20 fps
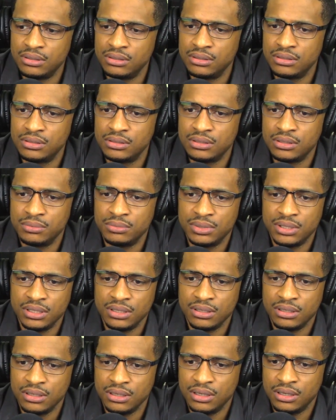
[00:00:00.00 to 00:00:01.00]

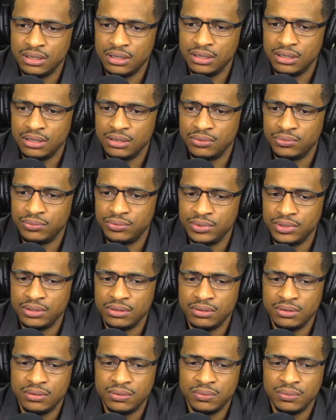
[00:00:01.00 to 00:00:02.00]
something again
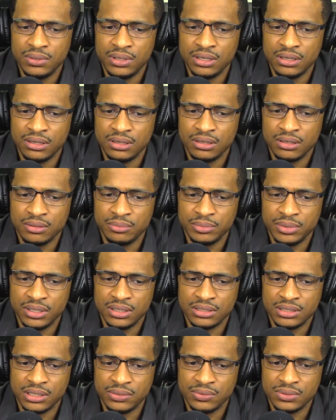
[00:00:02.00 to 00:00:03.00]
real quick
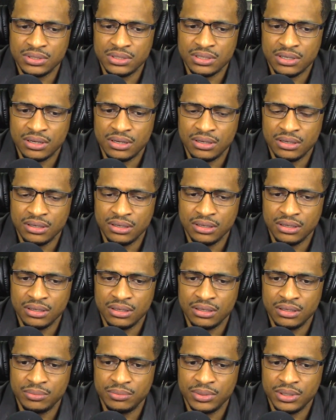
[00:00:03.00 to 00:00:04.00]
because I was talking
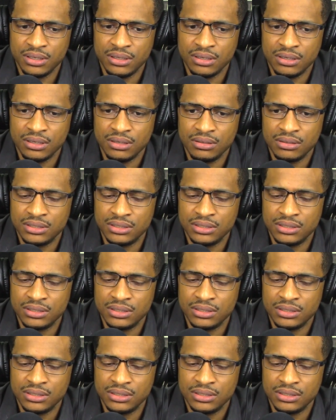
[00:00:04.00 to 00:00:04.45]
at the beginning of this